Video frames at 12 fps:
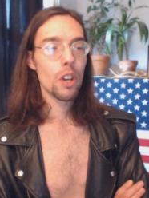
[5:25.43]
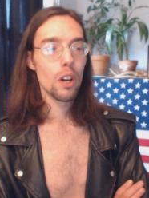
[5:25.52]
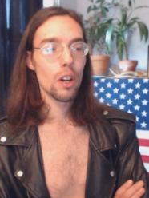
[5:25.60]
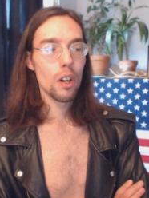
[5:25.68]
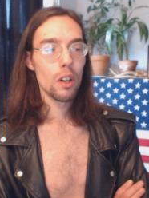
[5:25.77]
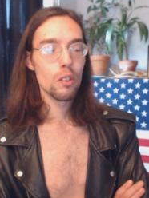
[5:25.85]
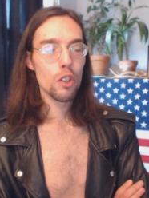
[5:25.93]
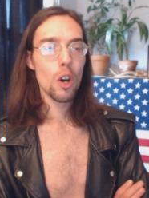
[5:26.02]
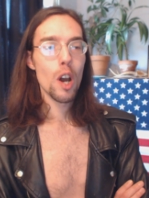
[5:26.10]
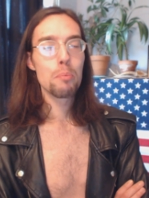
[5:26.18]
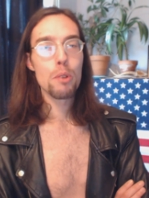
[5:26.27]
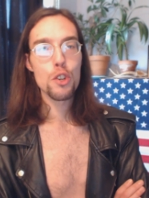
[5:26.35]
Uh, you
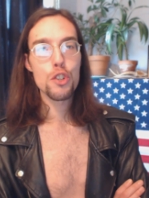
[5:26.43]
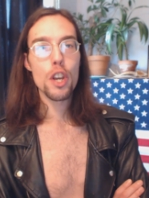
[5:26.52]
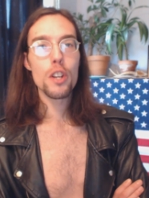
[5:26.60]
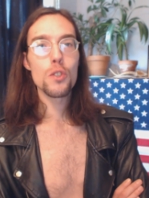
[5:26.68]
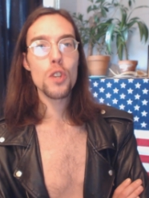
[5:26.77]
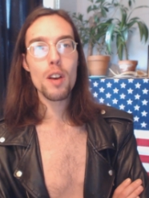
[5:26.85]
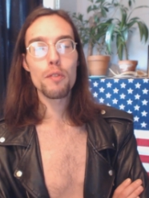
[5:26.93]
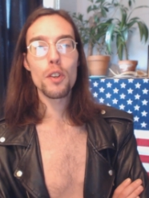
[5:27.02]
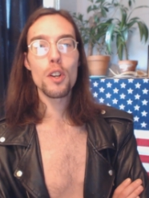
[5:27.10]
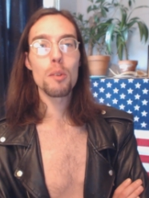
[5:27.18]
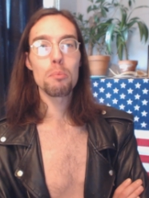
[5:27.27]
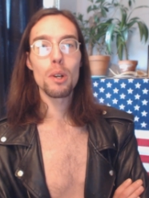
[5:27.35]
know, I appreciate his
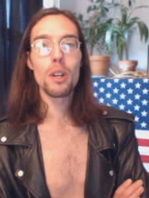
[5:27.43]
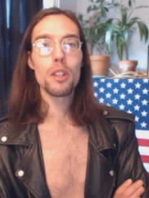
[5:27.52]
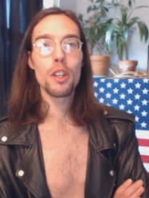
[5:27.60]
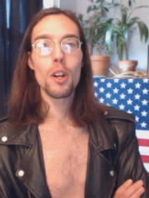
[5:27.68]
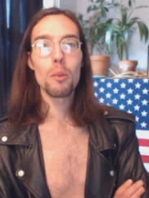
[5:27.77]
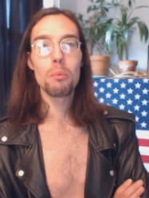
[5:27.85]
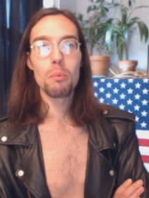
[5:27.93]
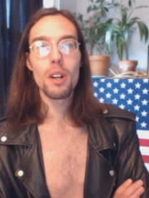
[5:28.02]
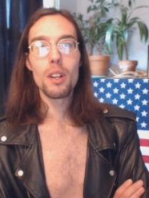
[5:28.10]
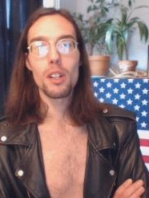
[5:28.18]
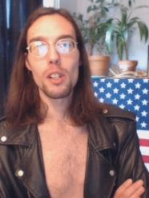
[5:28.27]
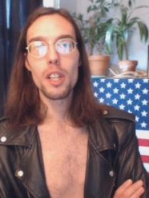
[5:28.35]
effort, but, you know,
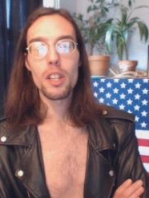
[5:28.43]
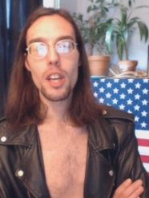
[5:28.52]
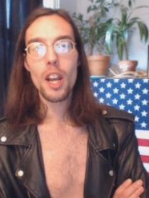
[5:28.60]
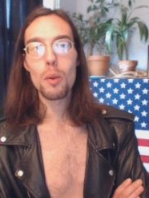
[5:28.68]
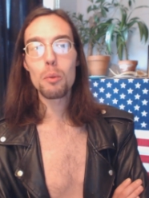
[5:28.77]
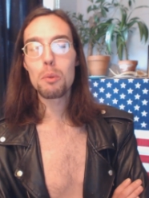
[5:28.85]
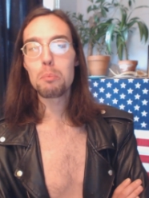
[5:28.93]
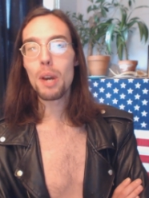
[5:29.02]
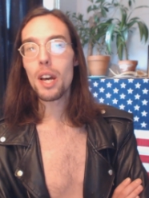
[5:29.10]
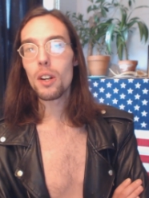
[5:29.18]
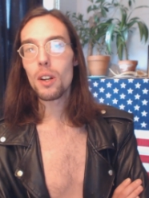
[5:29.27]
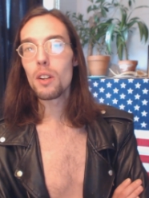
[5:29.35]
Clinton care would be
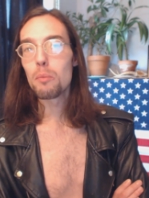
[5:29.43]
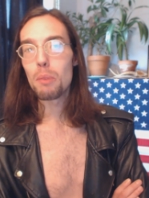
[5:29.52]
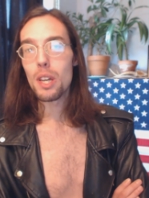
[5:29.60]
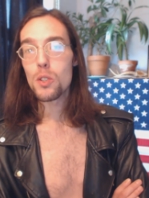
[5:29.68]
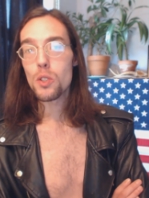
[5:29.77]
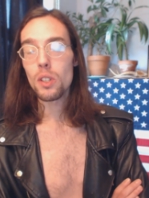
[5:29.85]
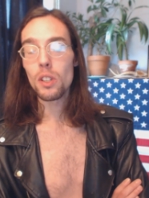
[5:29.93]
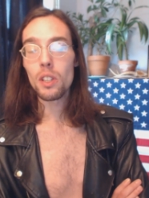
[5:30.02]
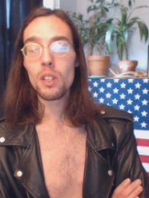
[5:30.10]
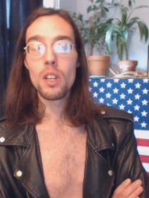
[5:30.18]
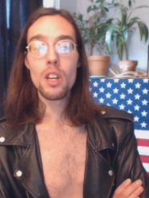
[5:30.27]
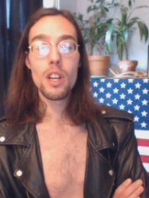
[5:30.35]
better,
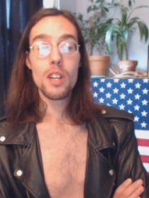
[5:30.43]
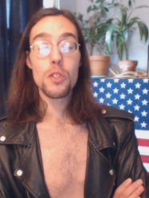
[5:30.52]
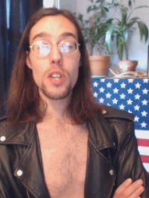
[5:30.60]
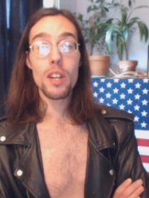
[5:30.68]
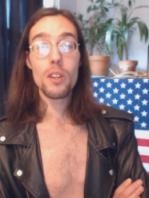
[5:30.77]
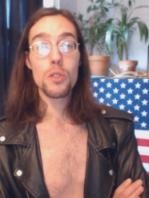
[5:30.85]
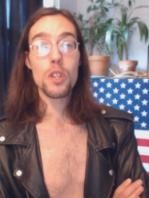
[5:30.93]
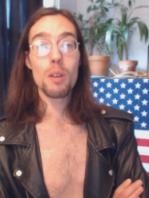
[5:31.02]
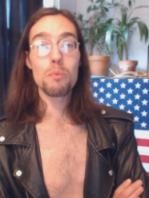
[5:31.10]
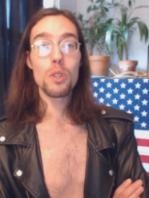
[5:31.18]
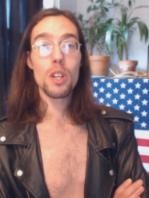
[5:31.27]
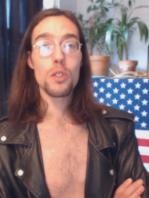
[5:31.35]
basically. Sanders
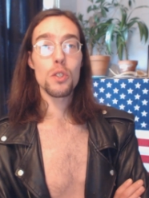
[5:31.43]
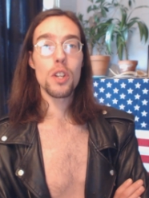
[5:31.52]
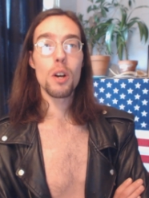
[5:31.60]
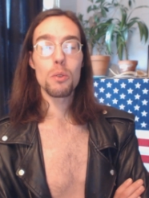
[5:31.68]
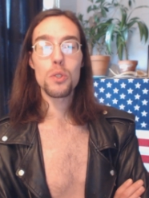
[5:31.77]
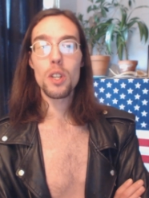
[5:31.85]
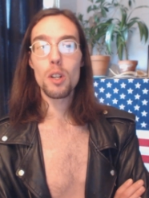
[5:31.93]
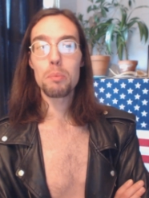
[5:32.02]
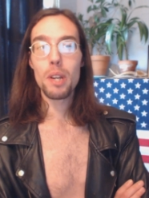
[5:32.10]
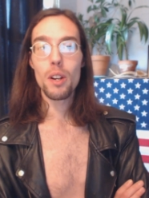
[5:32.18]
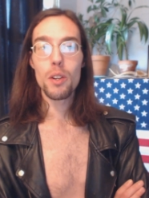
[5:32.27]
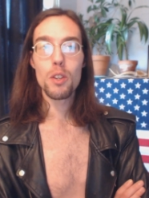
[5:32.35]
comes along and says, no, single
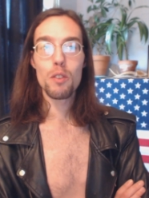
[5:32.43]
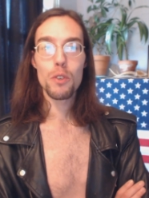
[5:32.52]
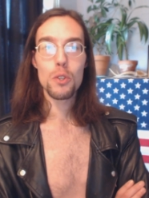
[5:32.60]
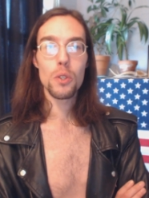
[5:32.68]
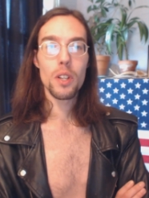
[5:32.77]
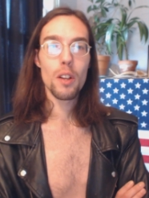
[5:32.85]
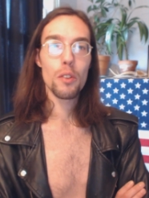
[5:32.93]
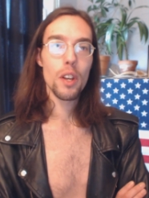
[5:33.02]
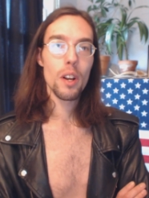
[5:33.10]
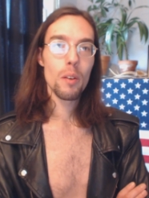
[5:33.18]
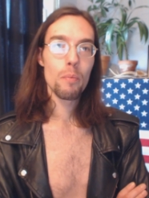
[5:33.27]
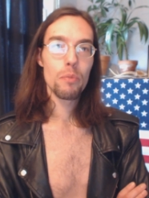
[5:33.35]
payer, universal health
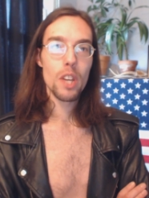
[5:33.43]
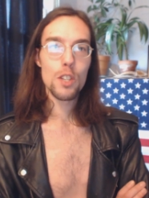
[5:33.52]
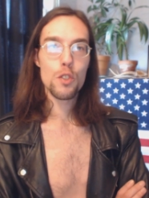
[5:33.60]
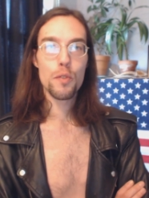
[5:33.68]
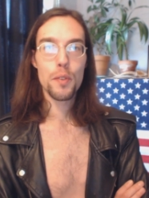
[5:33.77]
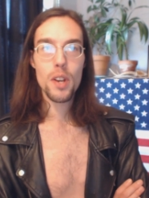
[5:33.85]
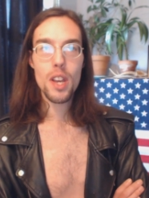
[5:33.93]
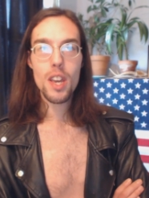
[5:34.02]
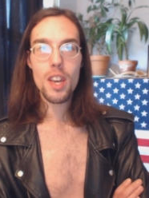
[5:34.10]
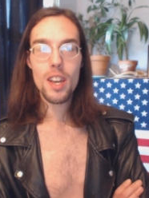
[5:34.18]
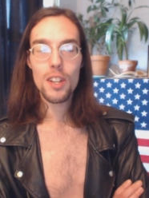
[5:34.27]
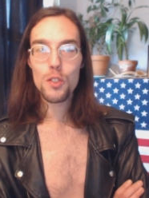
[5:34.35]
care. It's
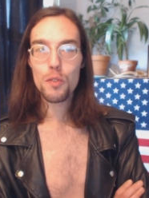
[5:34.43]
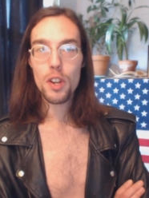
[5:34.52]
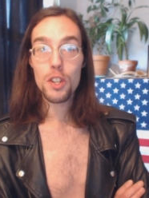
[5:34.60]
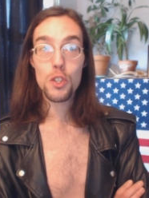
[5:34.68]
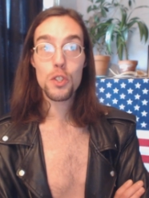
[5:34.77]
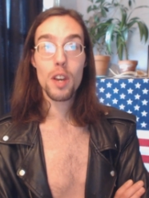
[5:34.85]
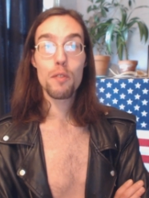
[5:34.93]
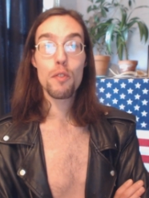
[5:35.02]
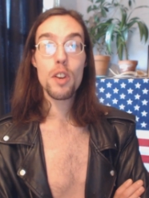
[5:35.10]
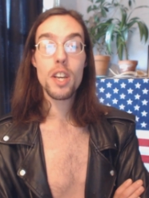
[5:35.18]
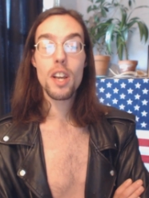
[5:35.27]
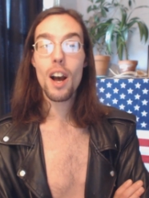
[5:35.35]
free. It's free. Just like
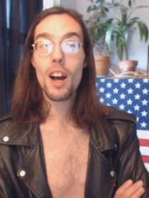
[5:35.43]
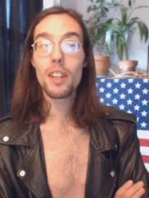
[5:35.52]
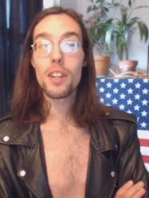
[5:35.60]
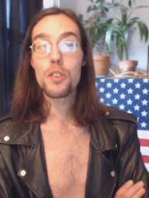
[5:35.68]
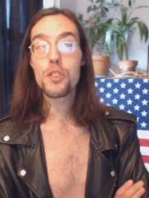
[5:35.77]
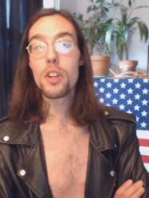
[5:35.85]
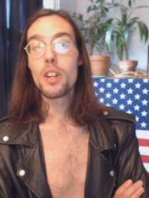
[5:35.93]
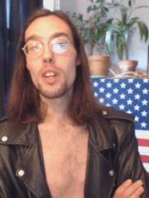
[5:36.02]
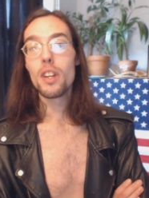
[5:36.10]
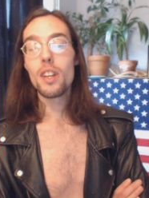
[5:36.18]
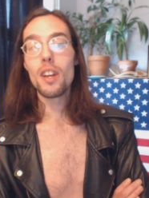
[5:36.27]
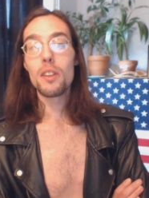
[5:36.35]
free college.
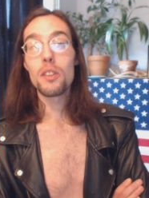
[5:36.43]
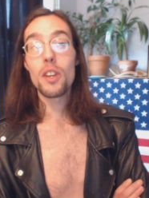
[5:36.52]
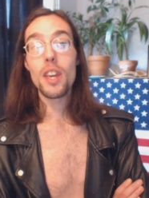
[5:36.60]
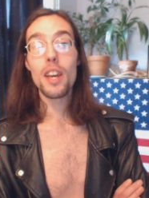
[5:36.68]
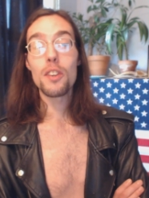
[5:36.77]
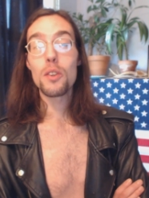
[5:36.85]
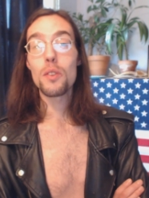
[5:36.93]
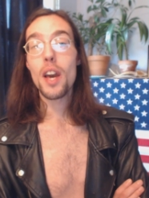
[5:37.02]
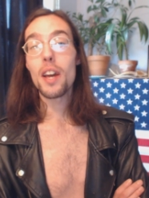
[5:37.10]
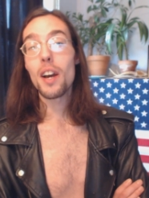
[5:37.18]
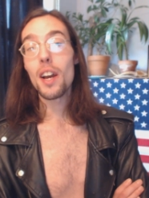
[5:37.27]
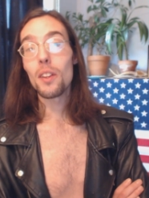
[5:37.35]
Yeah, you can't do
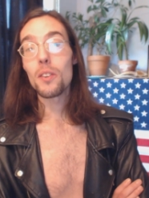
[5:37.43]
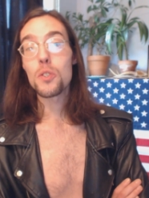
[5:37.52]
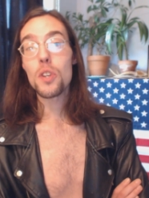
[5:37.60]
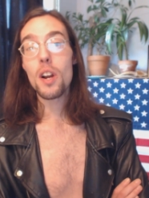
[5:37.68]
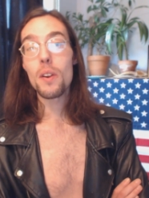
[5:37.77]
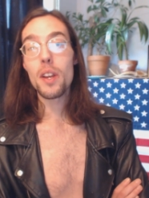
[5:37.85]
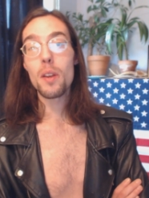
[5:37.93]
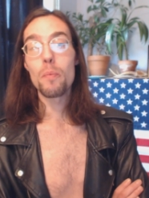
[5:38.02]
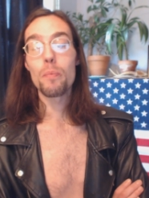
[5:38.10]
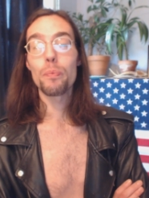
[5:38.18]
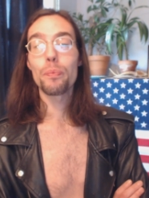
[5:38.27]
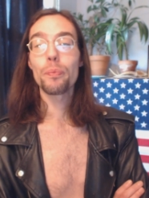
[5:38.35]
that either. Sorry.
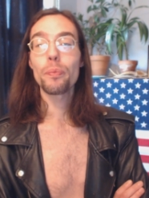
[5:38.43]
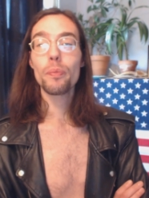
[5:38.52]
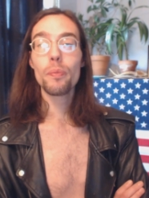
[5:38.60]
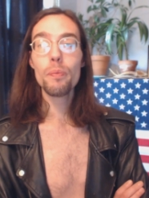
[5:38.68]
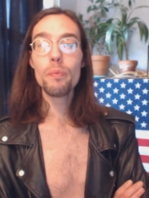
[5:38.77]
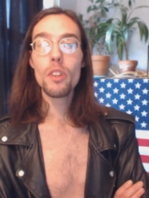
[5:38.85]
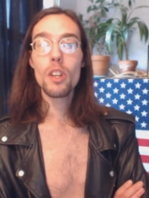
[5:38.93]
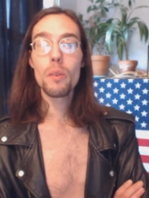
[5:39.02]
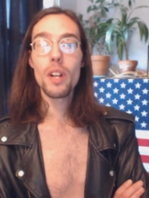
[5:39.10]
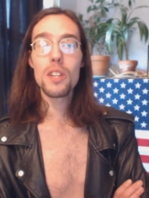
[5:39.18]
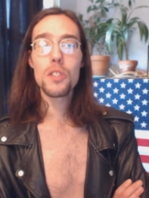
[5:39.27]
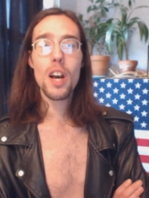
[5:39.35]

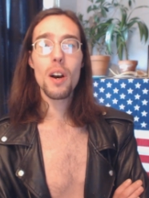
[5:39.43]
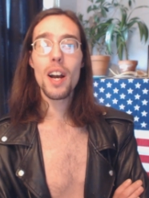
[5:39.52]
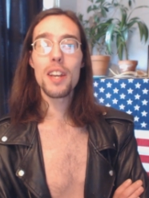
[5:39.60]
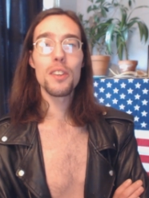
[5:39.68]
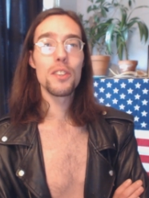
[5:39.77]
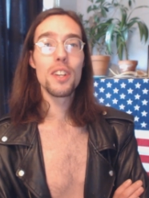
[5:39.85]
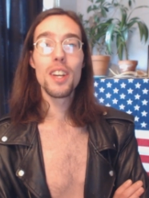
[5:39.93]
You realize how high...